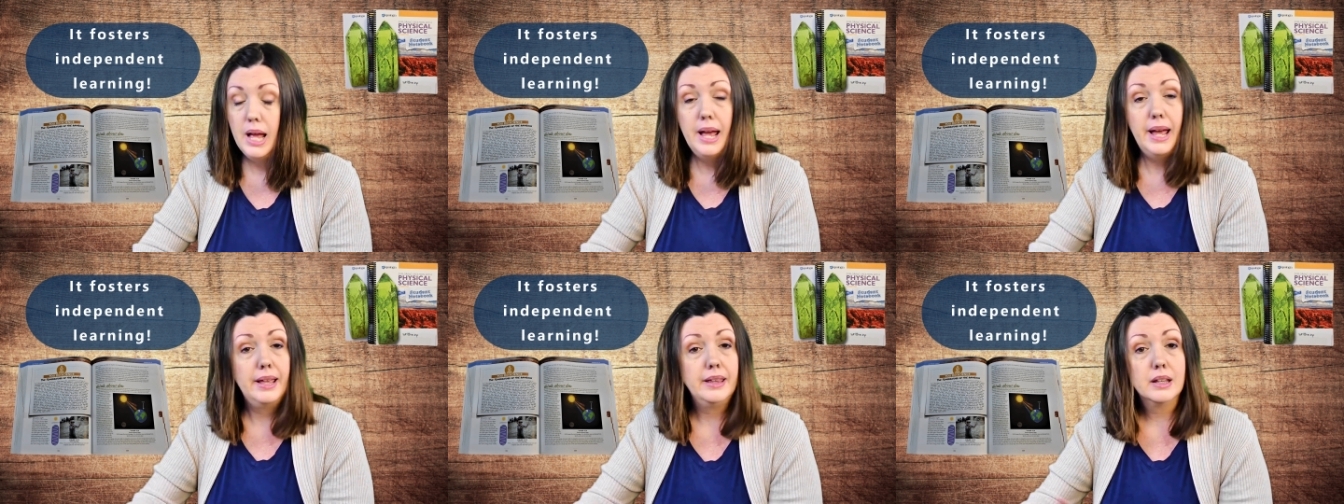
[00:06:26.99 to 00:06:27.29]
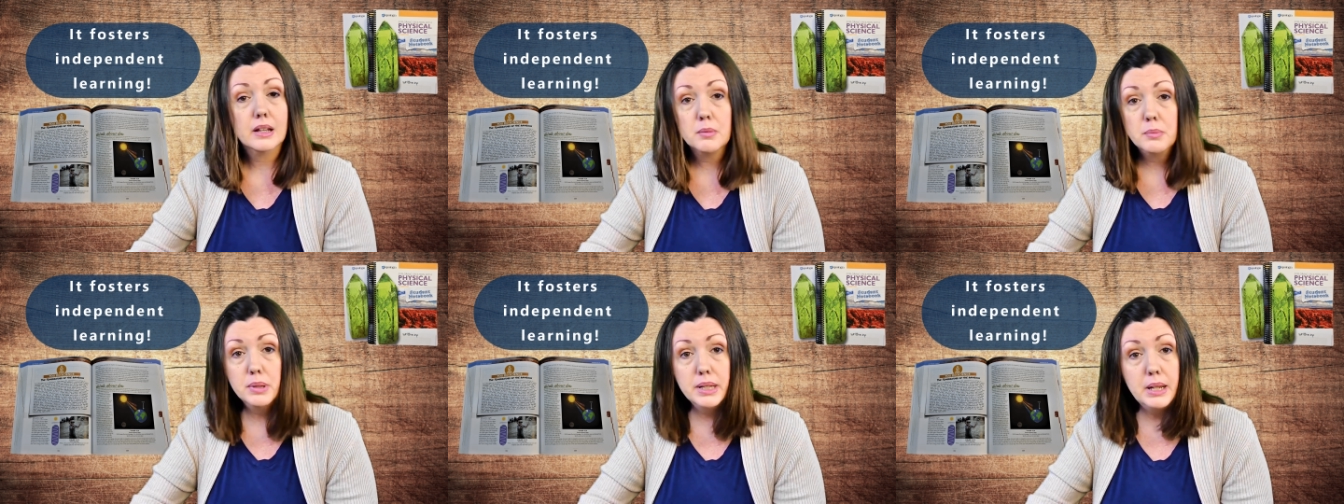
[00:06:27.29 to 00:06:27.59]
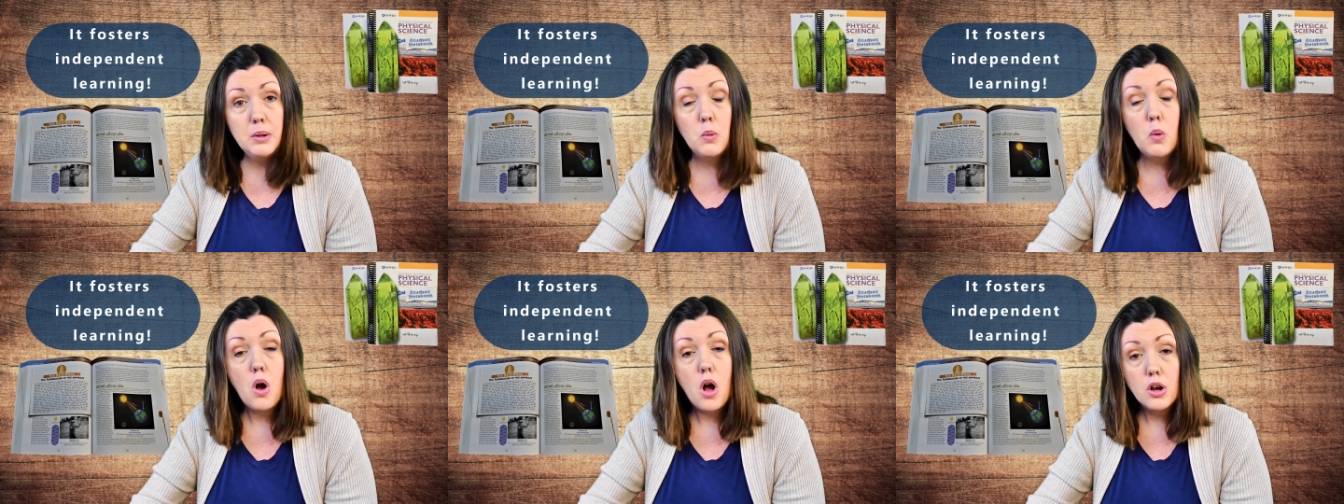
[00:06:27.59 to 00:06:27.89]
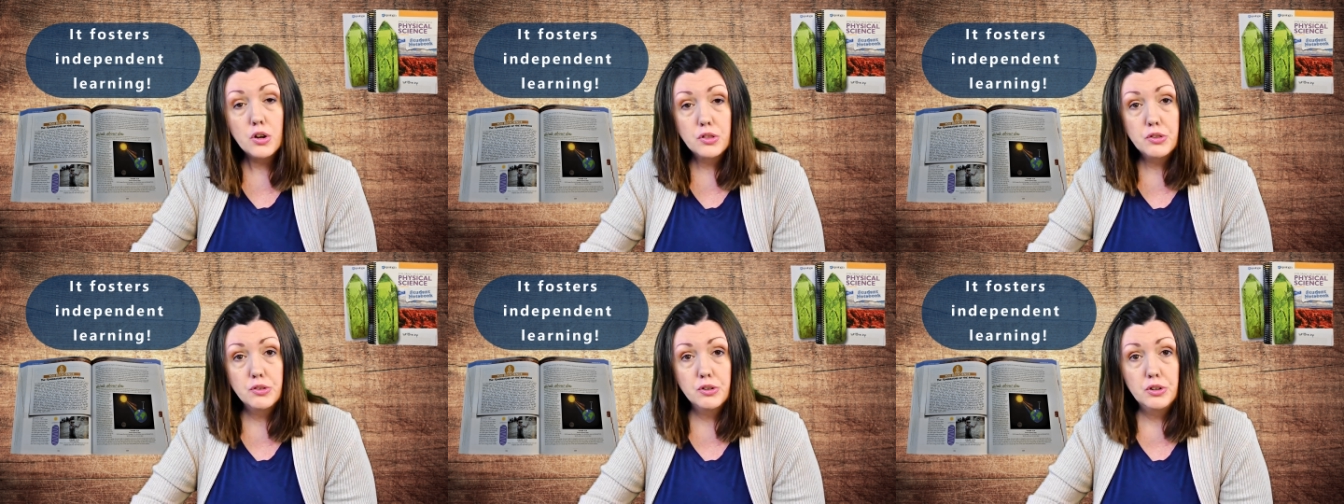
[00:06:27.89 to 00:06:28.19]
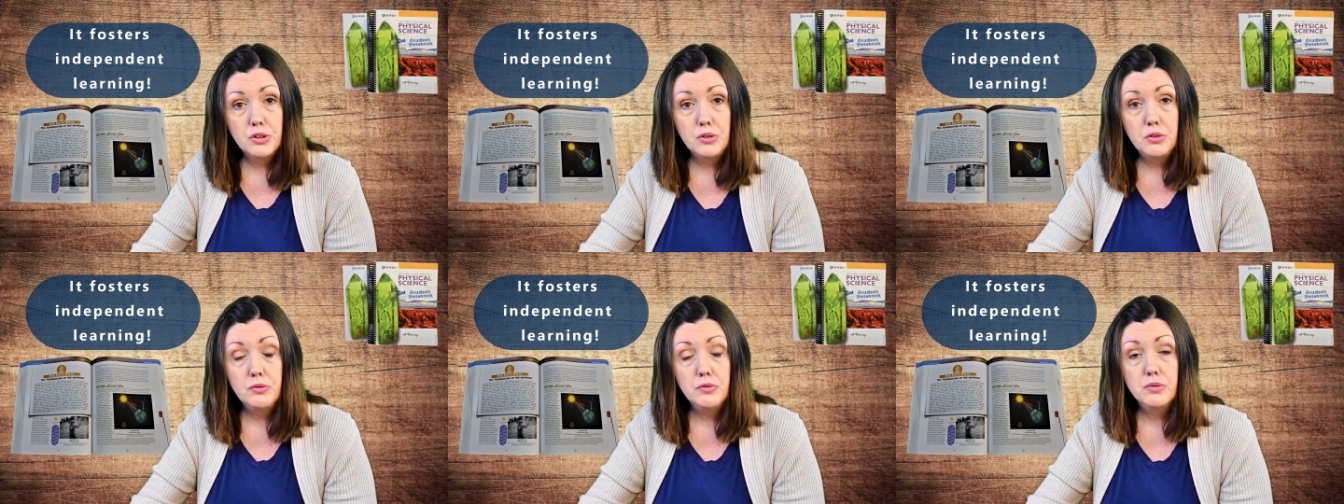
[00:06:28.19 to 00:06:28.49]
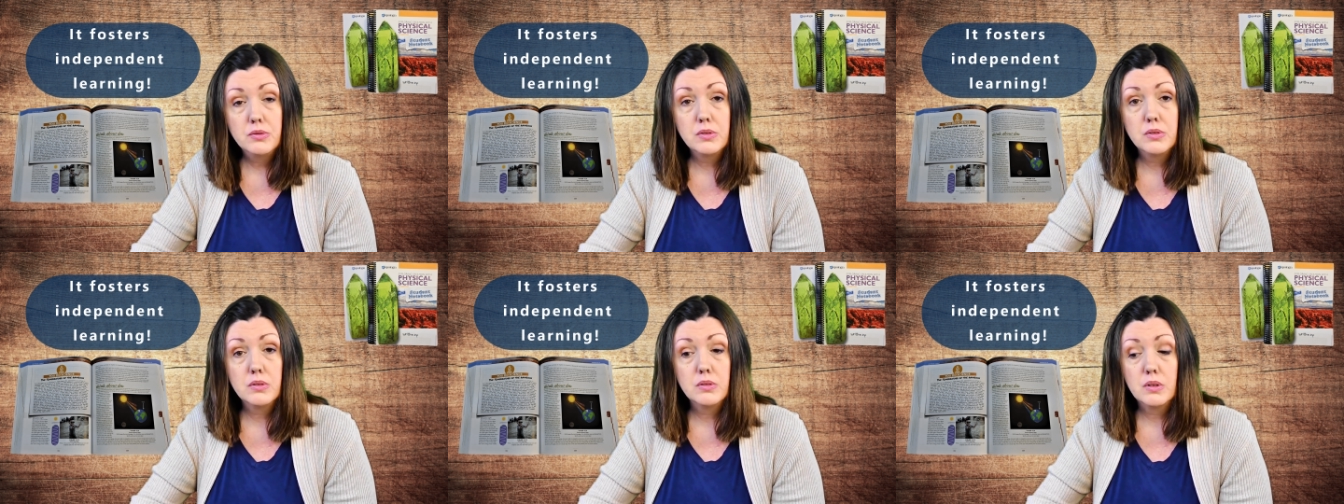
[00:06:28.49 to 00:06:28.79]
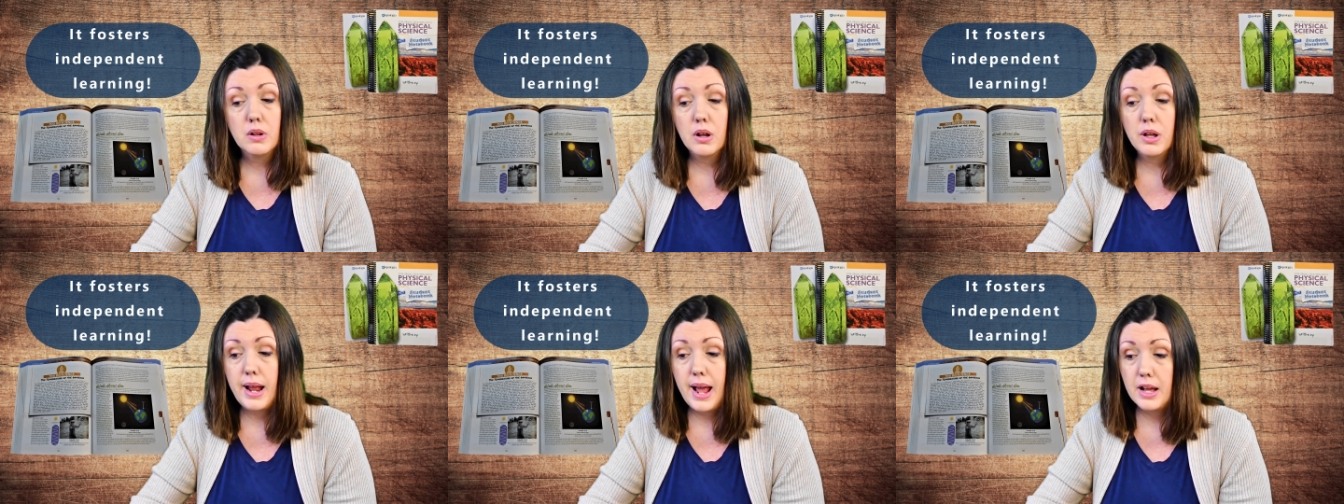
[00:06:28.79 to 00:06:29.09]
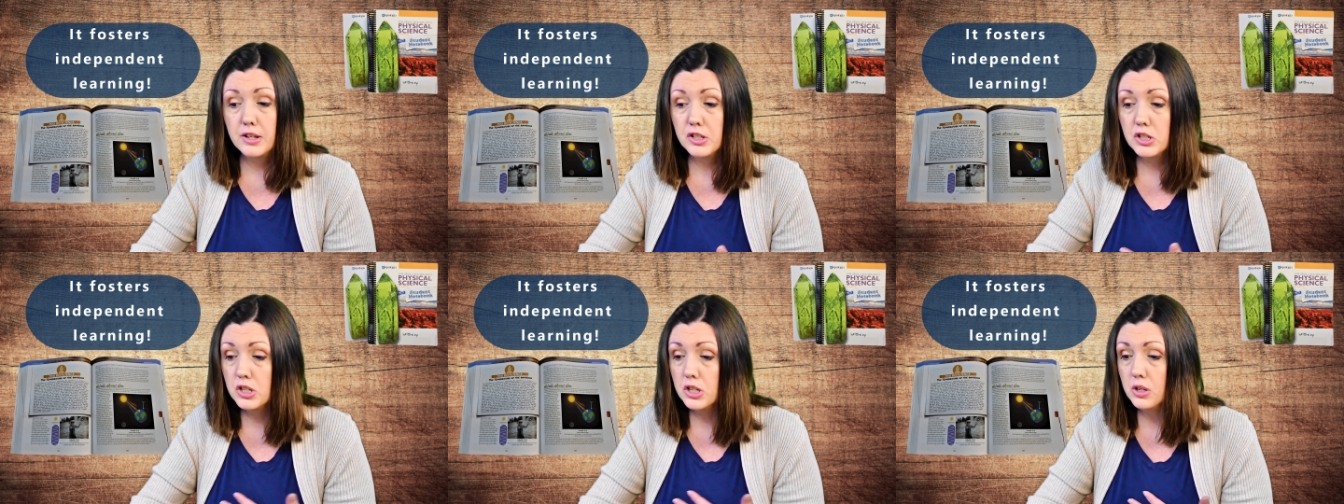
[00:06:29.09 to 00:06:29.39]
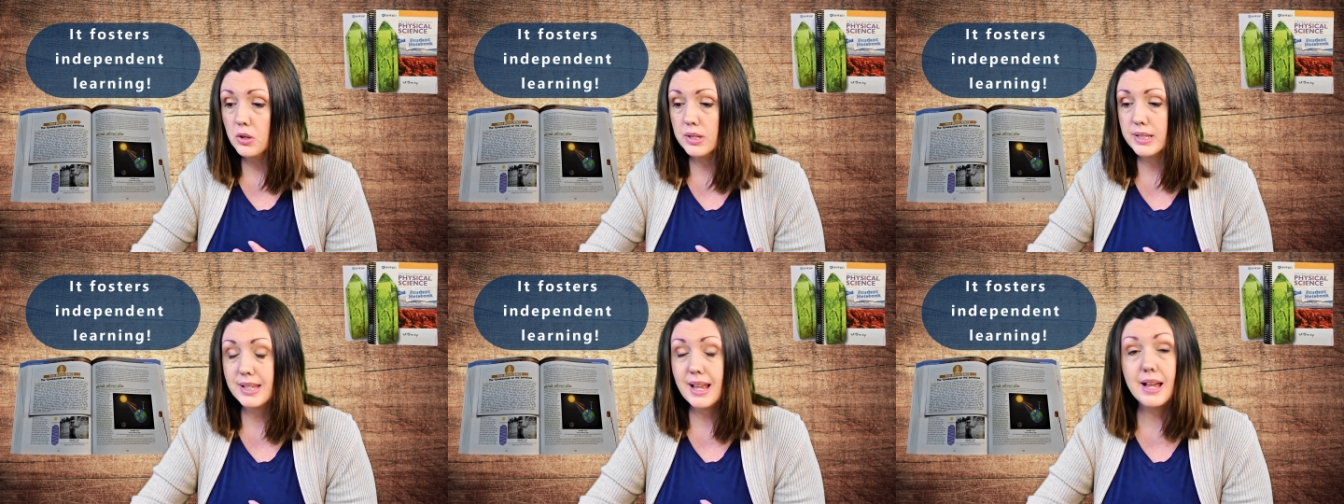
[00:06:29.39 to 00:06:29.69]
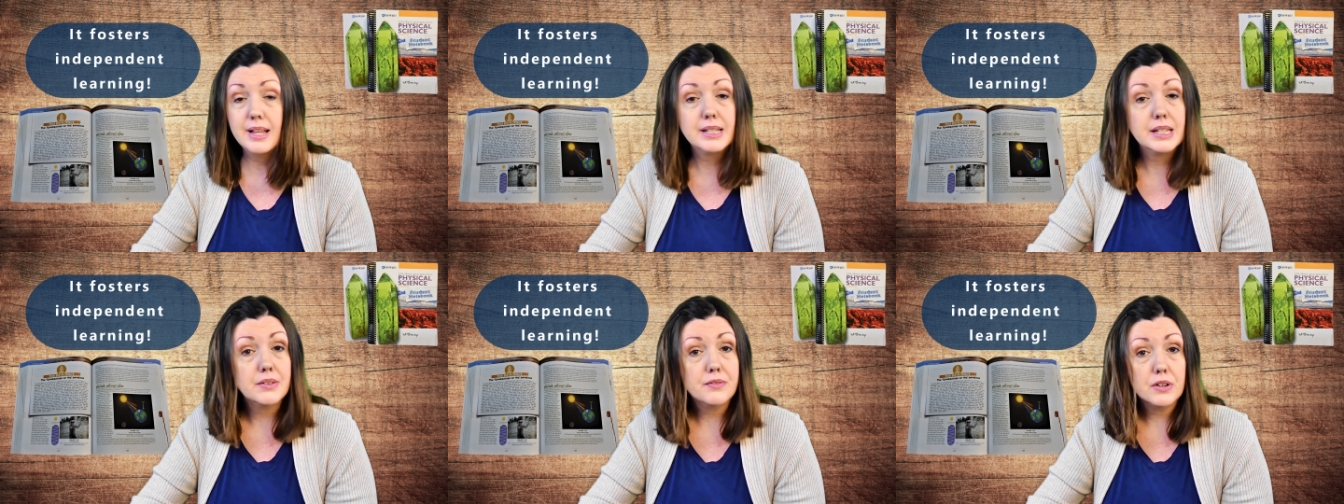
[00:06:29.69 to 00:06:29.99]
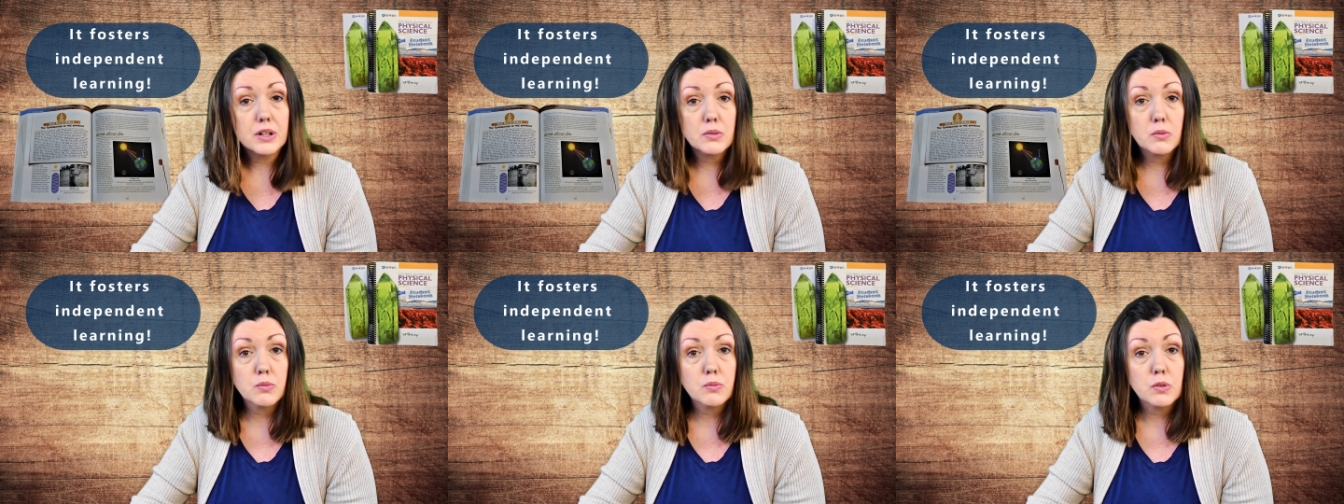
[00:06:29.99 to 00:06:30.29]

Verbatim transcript: and the complete walkthrough on how to do a scientific